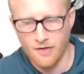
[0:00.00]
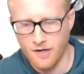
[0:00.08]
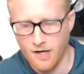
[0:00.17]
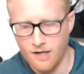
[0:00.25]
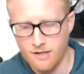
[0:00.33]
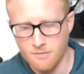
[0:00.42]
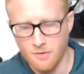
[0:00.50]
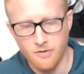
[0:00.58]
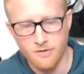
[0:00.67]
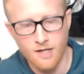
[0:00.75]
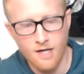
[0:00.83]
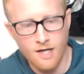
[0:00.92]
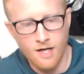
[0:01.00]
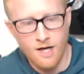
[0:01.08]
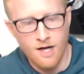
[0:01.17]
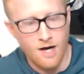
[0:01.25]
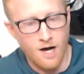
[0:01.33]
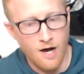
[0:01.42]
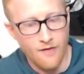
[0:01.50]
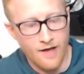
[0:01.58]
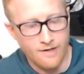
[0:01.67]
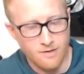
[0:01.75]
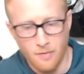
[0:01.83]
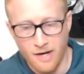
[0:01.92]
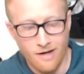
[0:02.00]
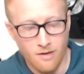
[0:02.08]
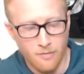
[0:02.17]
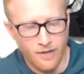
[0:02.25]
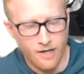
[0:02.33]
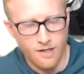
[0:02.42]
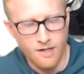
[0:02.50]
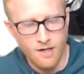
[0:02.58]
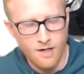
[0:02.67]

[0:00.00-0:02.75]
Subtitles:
the Cosmos. That is a pain in the butt.